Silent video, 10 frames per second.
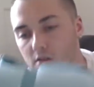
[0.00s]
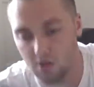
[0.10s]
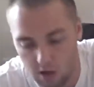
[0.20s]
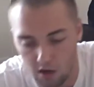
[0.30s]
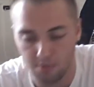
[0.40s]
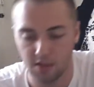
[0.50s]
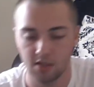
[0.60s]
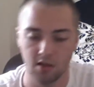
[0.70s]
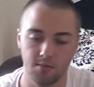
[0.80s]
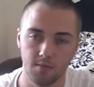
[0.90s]
You can't miss
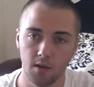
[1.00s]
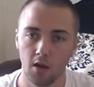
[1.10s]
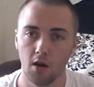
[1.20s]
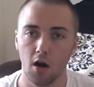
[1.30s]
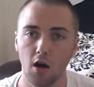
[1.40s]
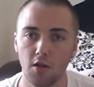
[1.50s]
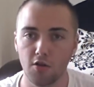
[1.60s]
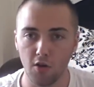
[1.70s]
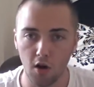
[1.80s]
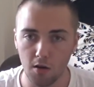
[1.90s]
it. On the
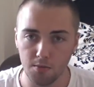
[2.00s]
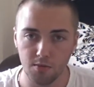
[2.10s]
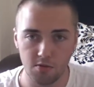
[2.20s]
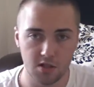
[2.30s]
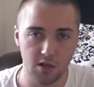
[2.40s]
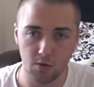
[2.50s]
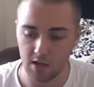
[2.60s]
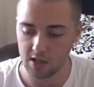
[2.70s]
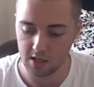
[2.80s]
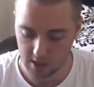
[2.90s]
top, you see what
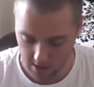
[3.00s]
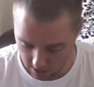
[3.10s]
this is.